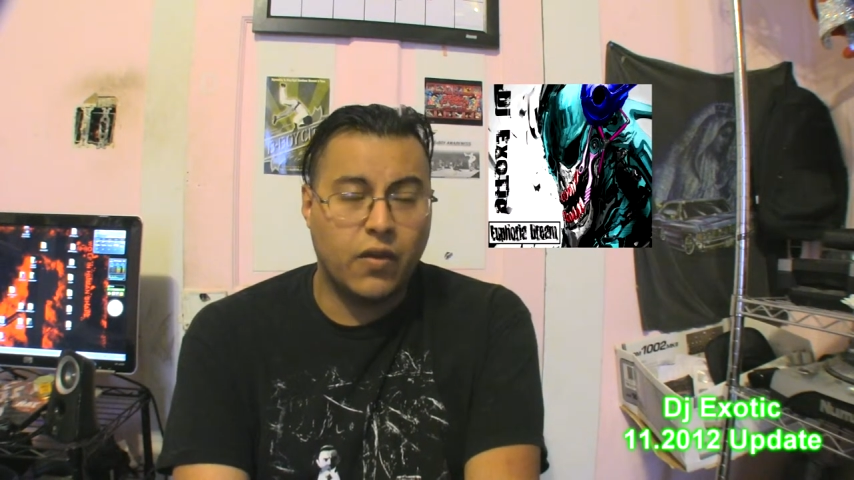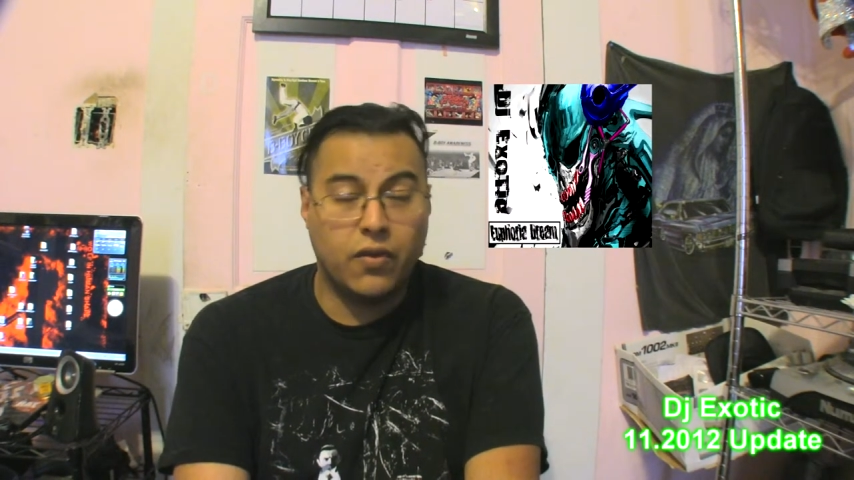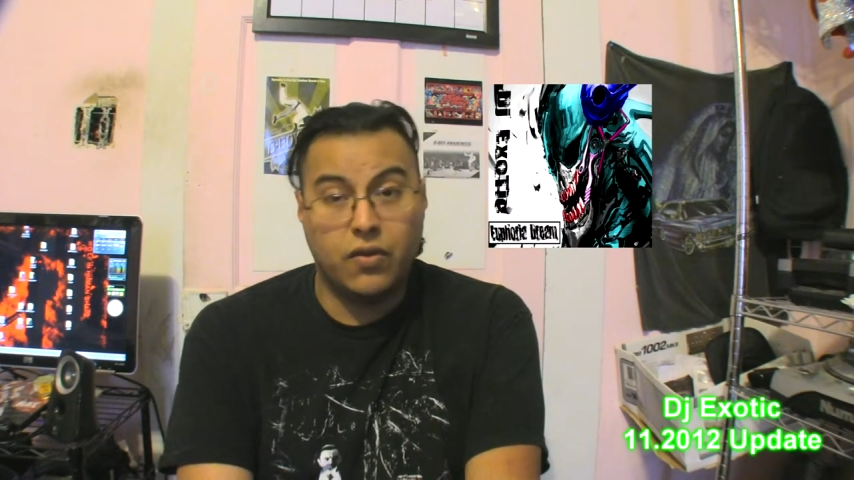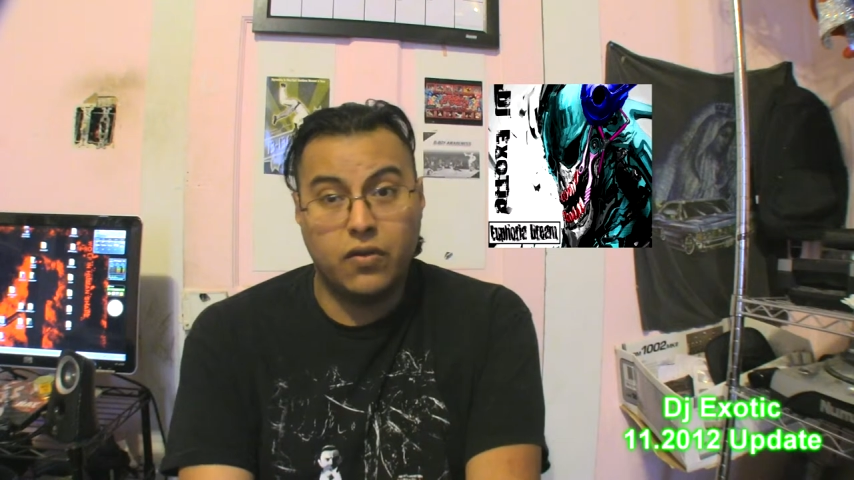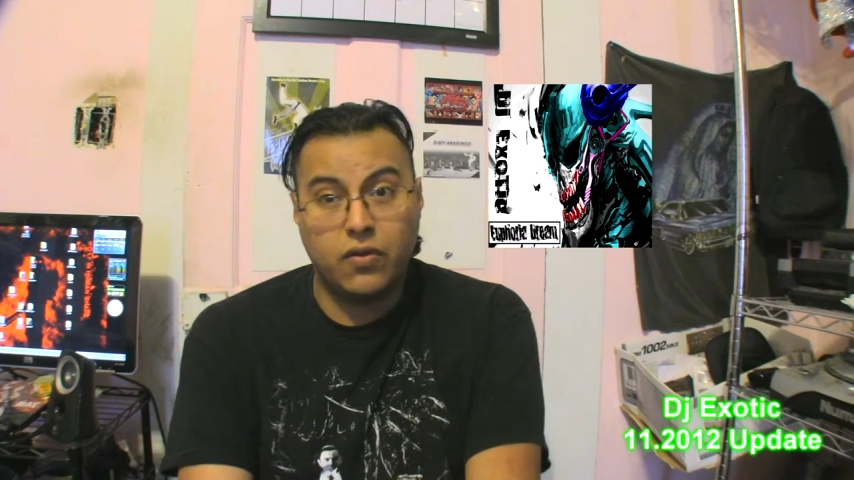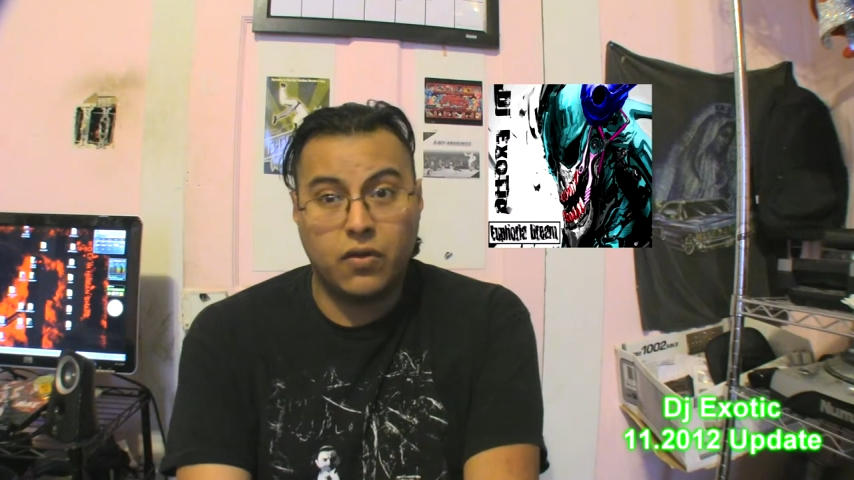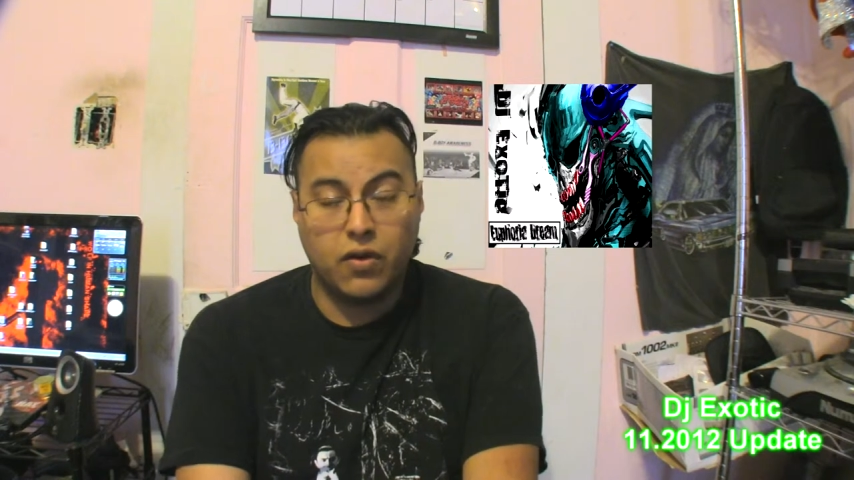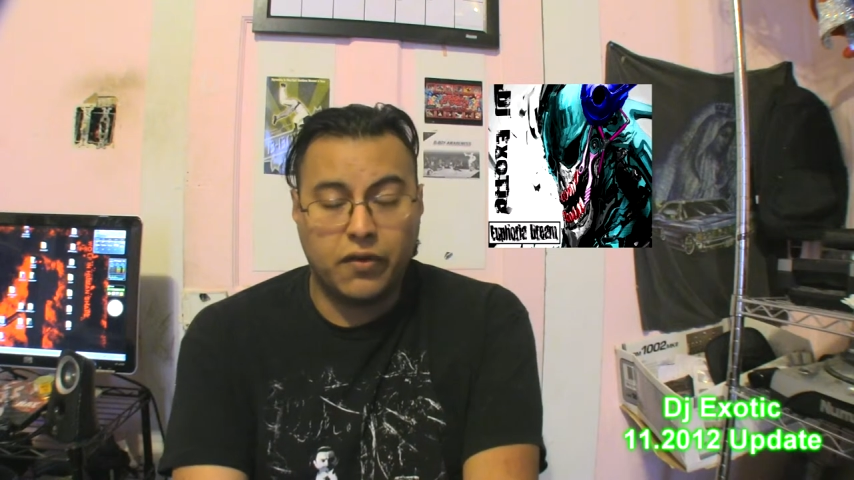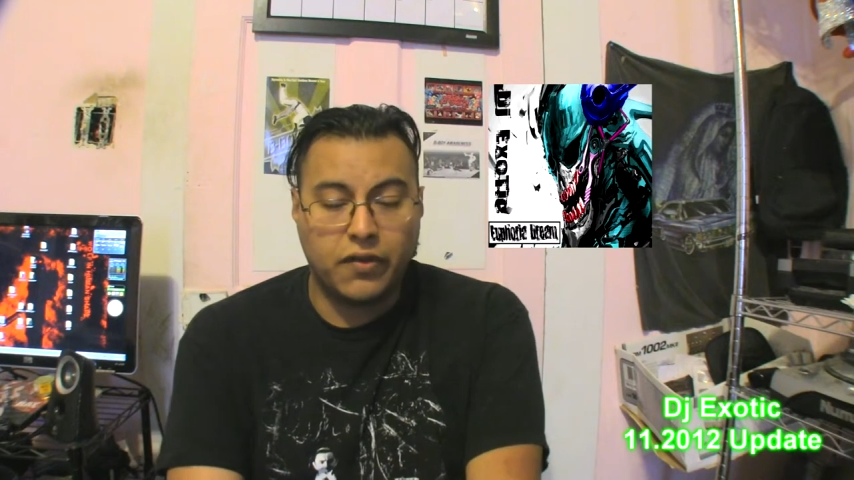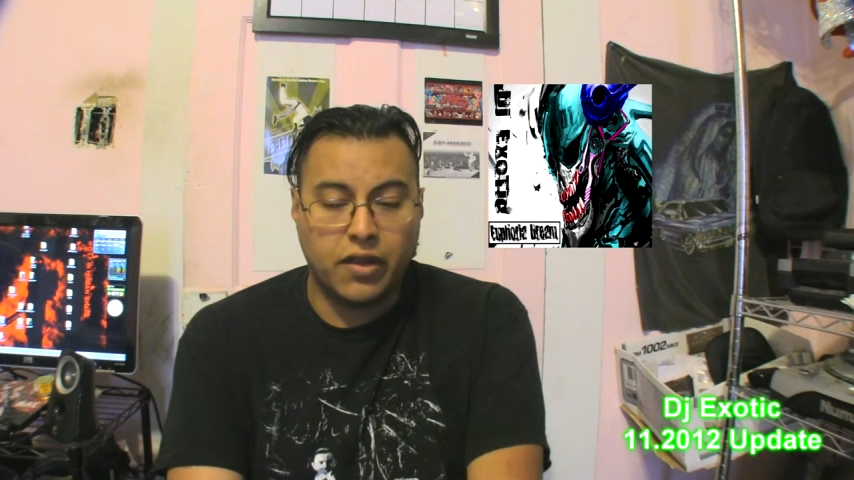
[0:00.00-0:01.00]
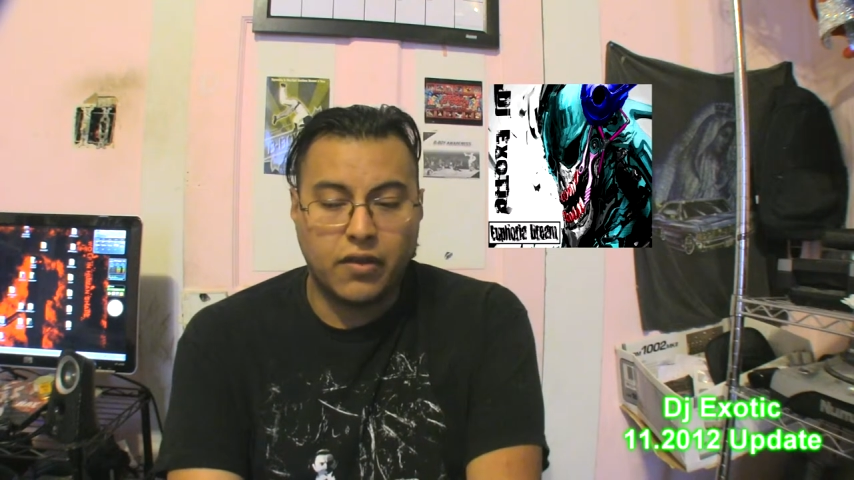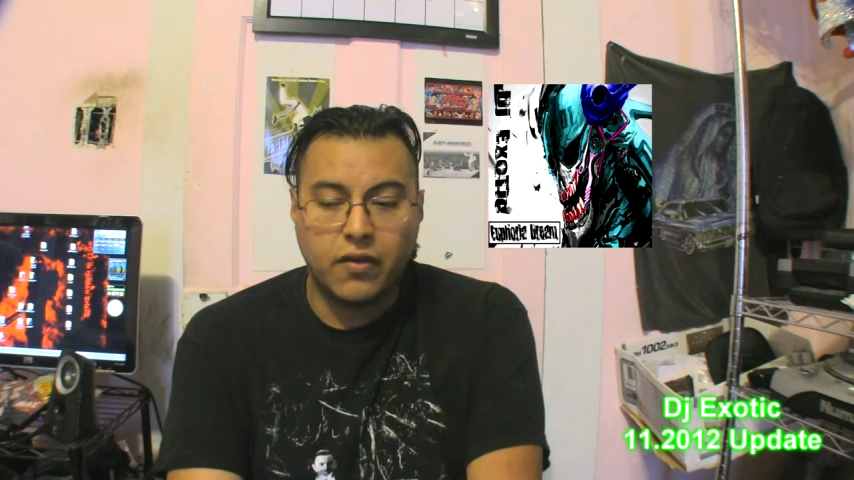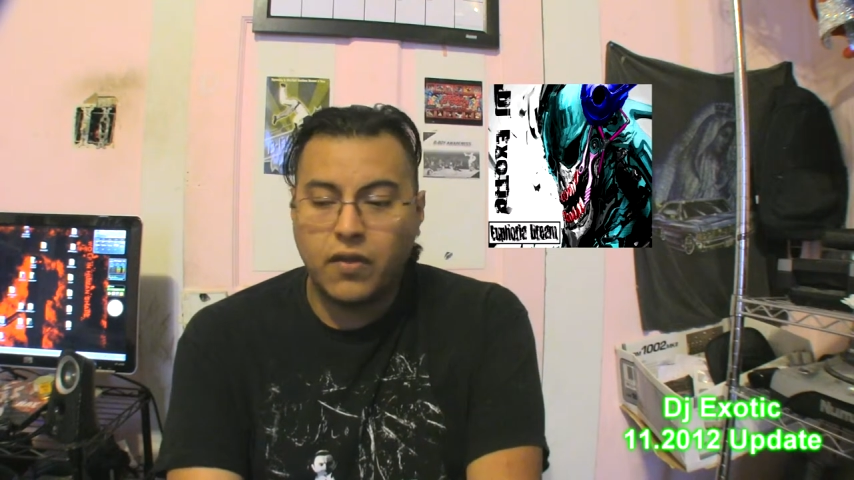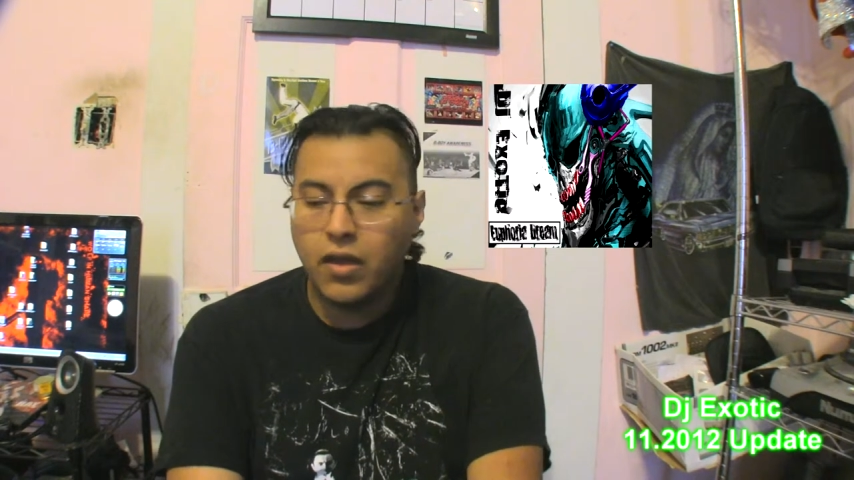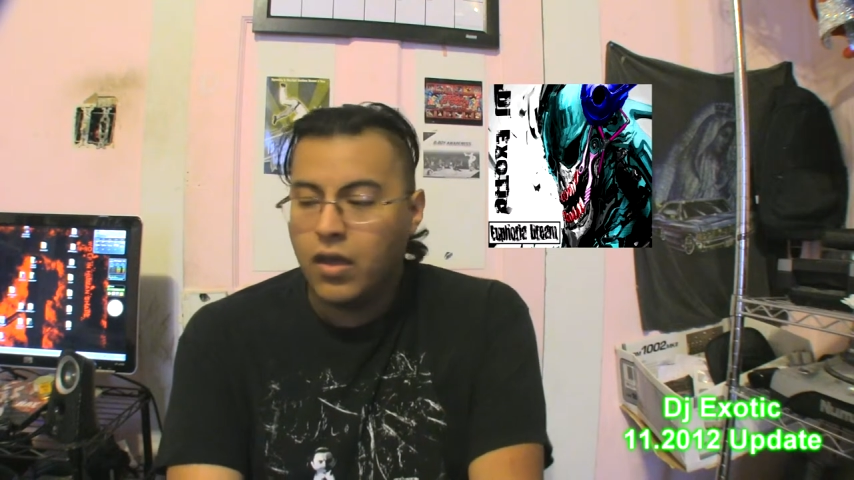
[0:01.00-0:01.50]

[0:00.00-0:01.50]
or the new school hardstylers.